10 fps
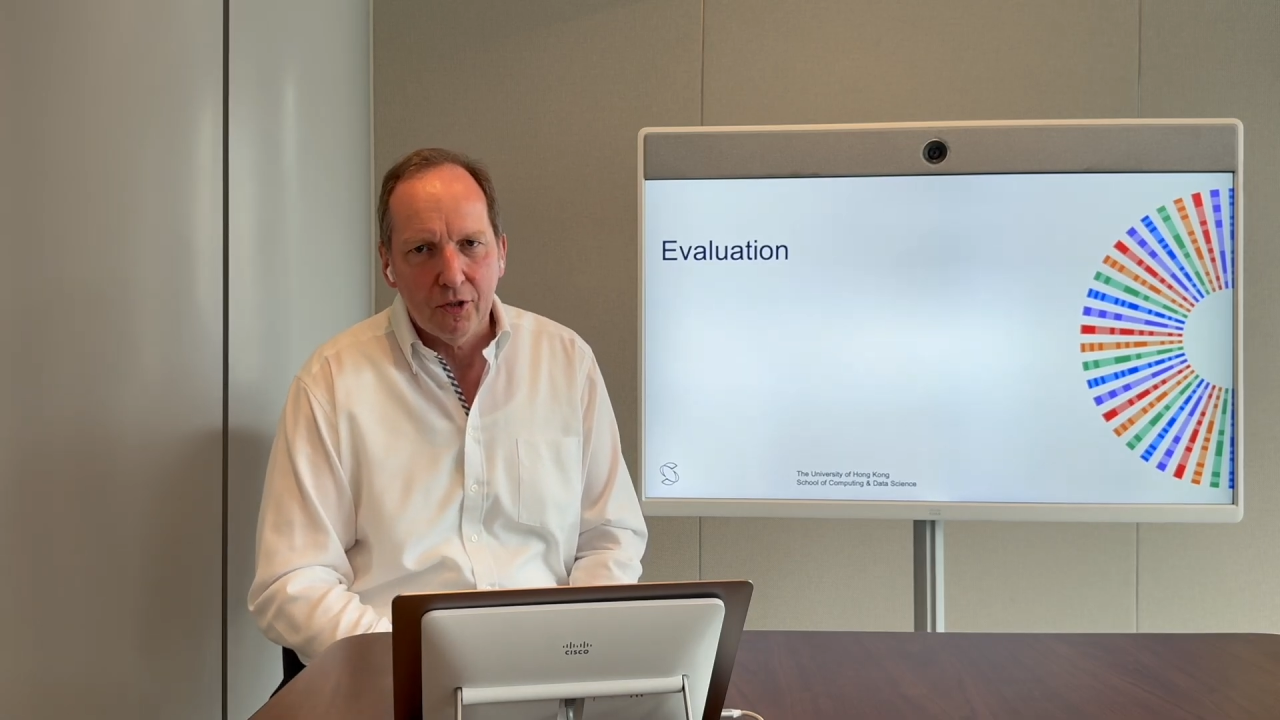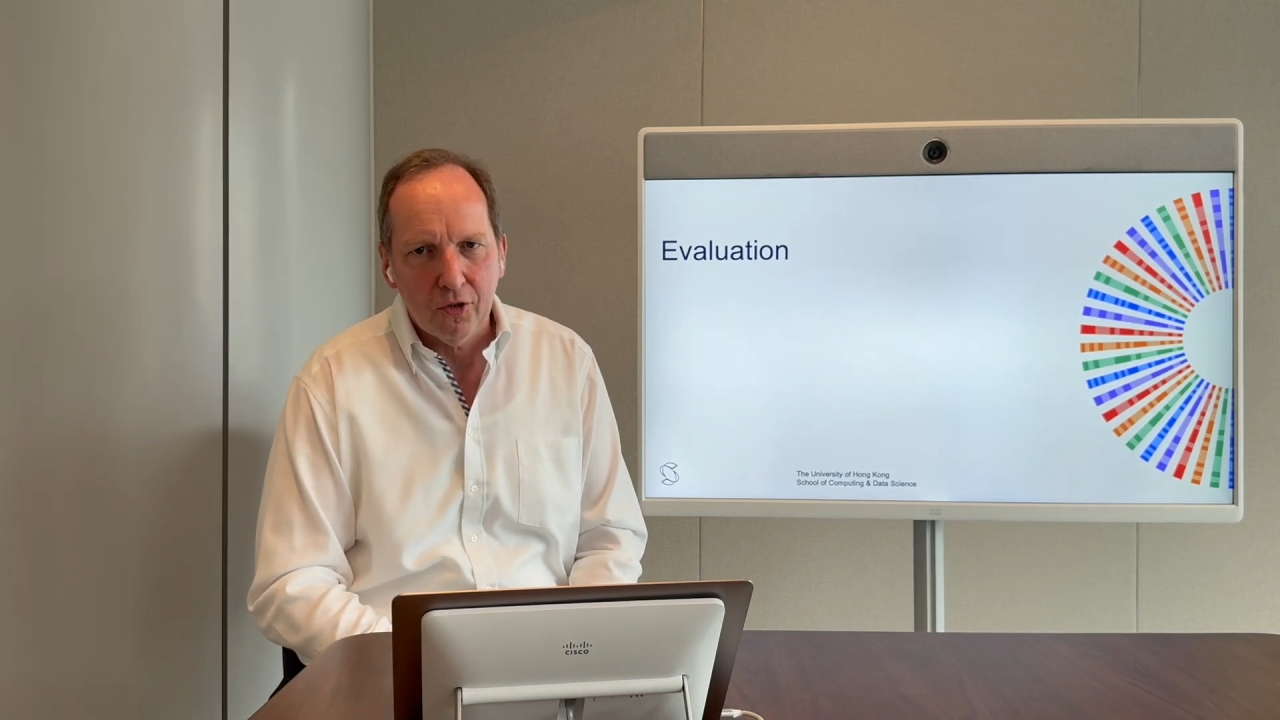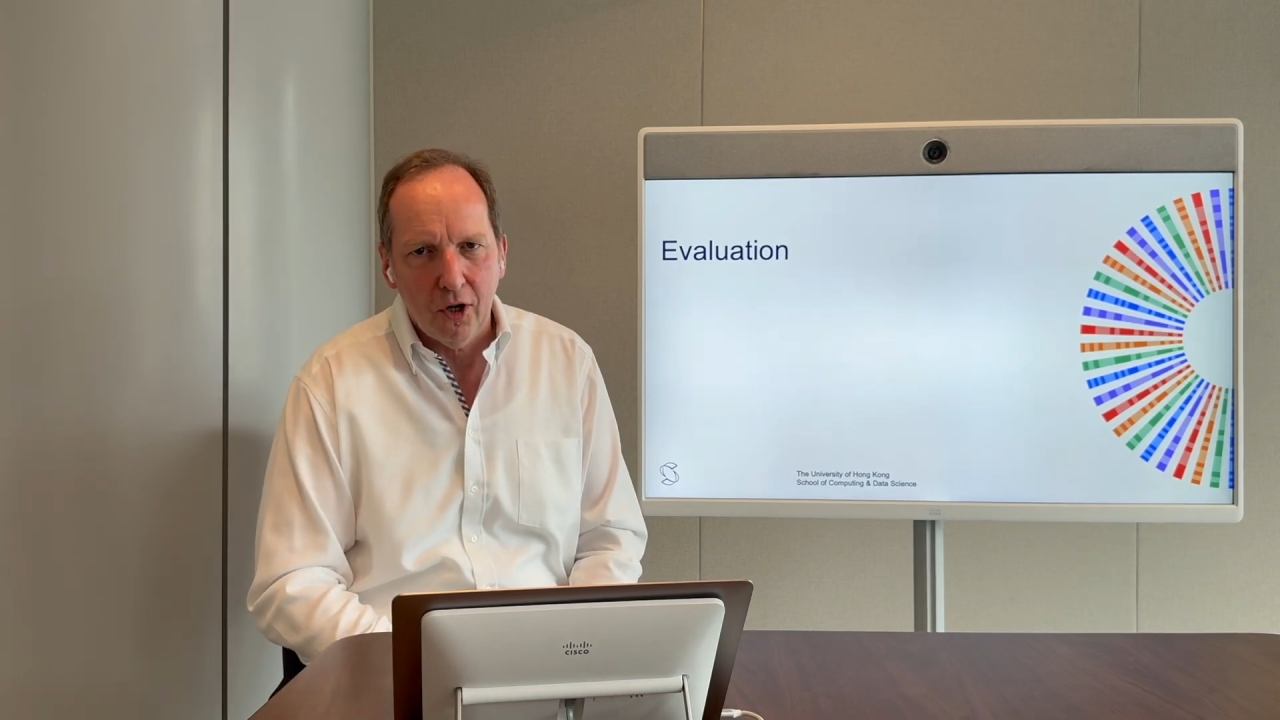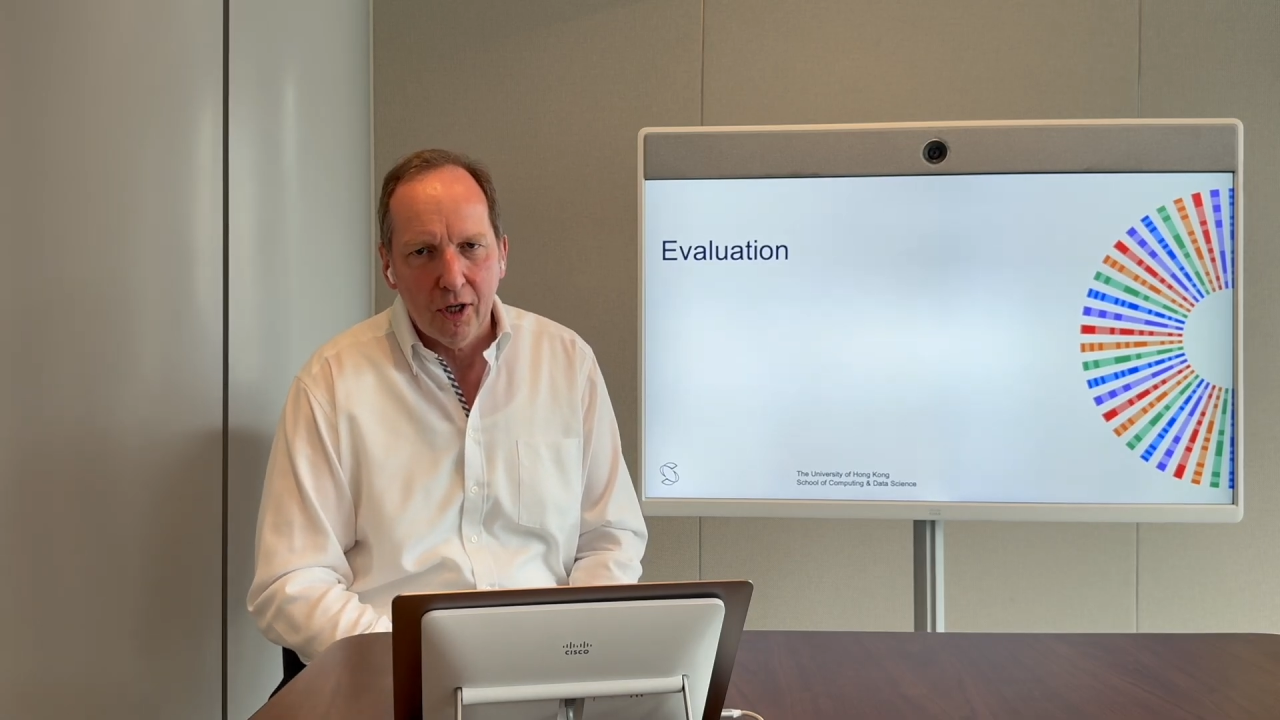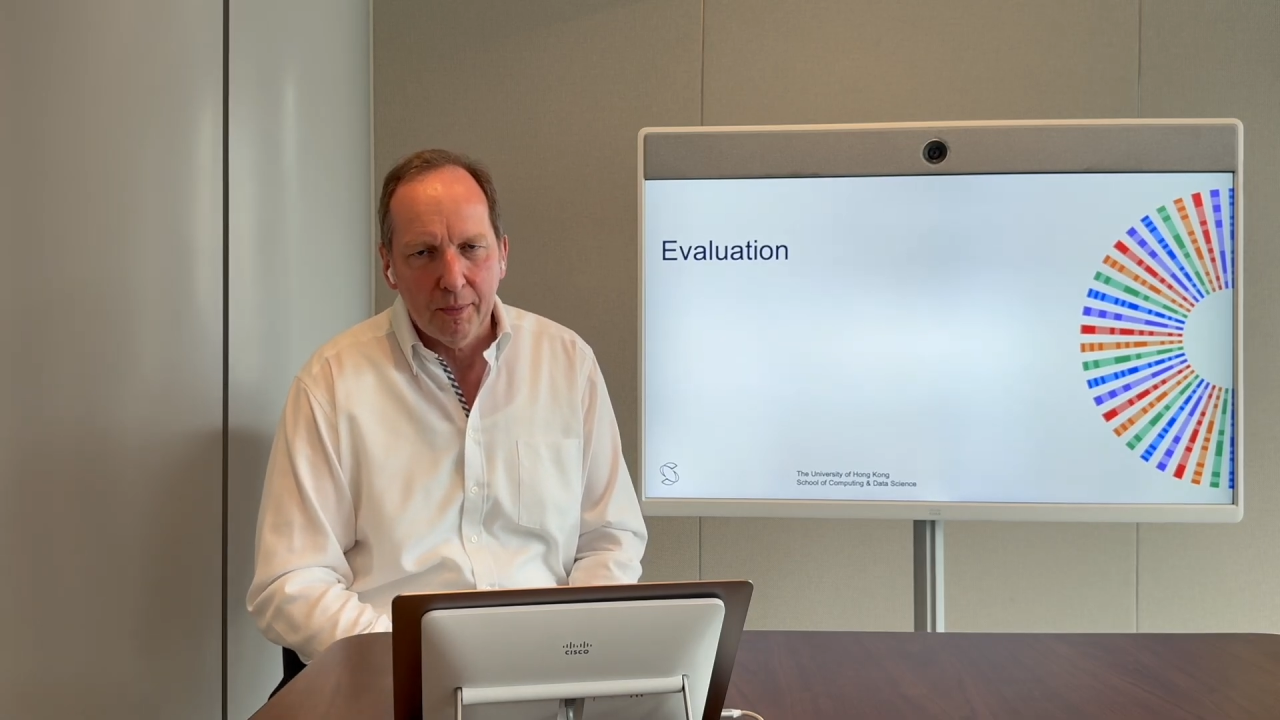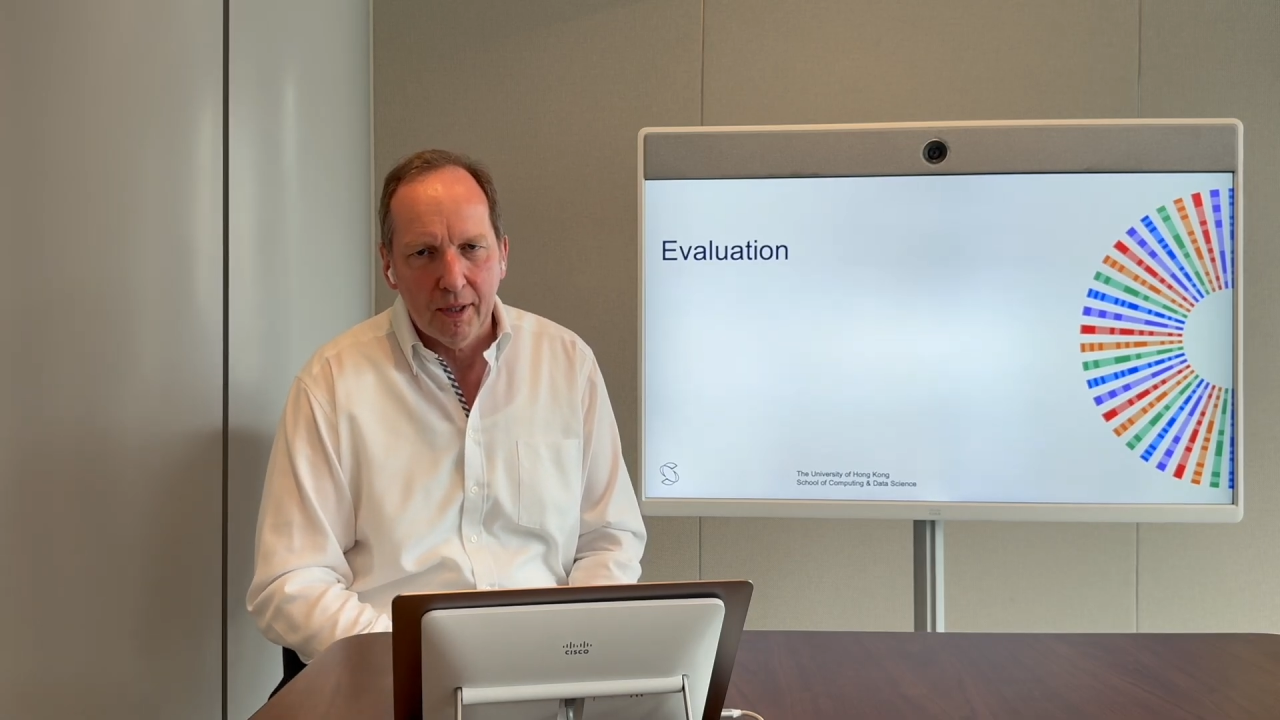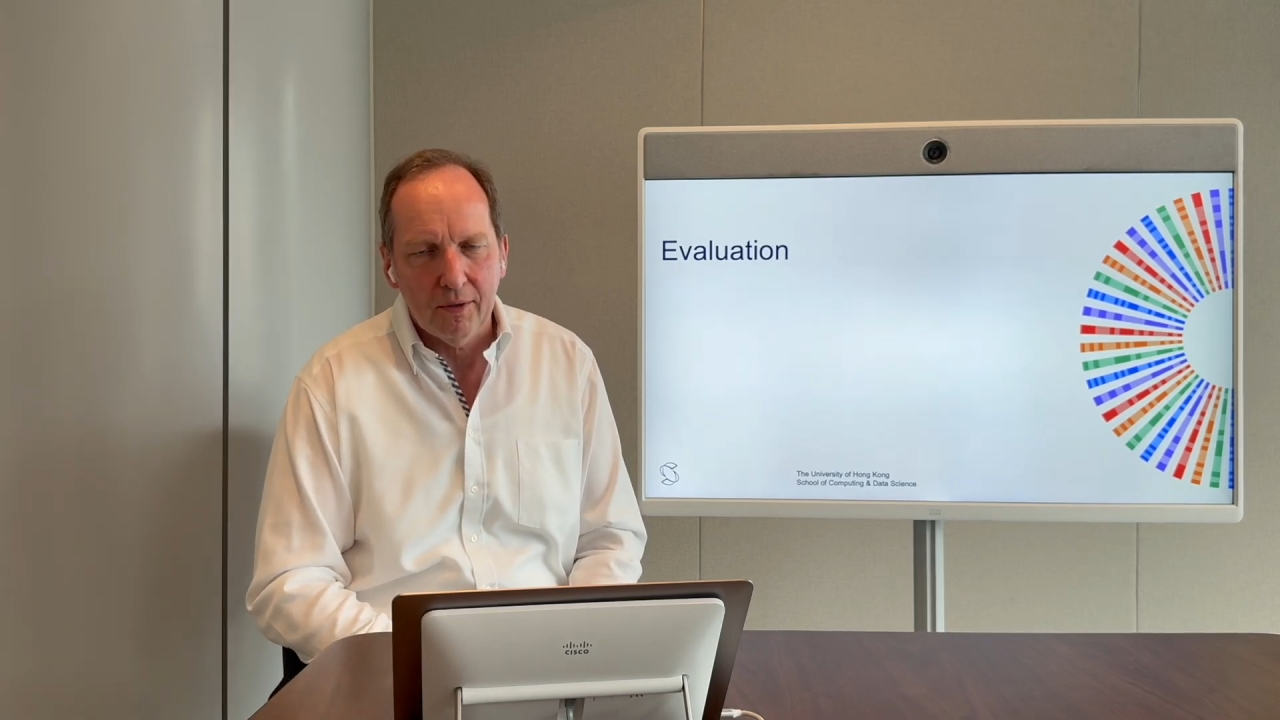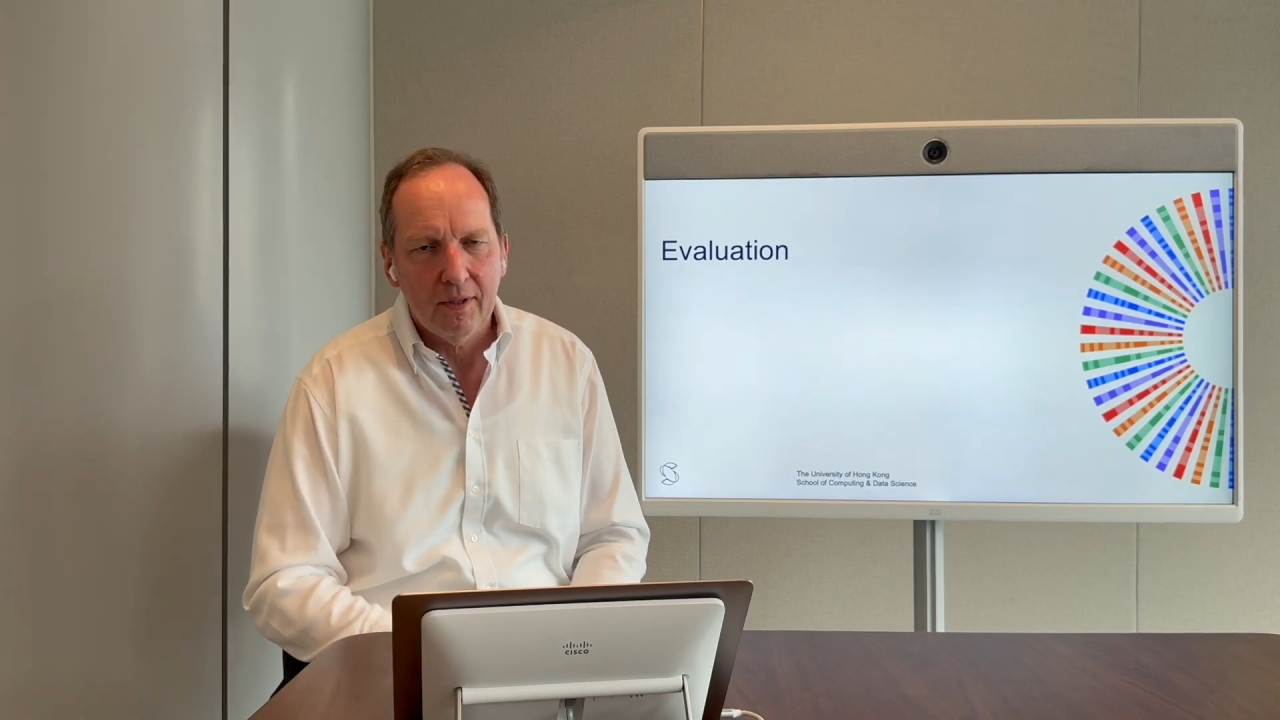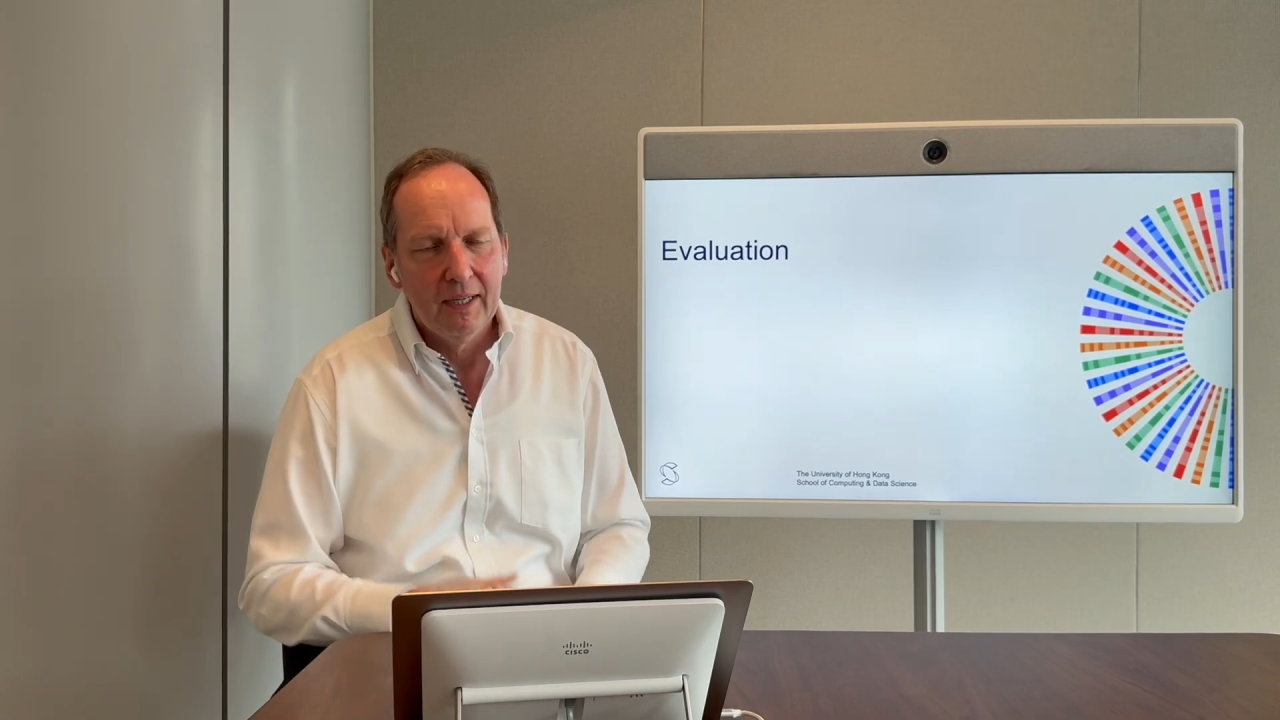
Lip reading: talk about,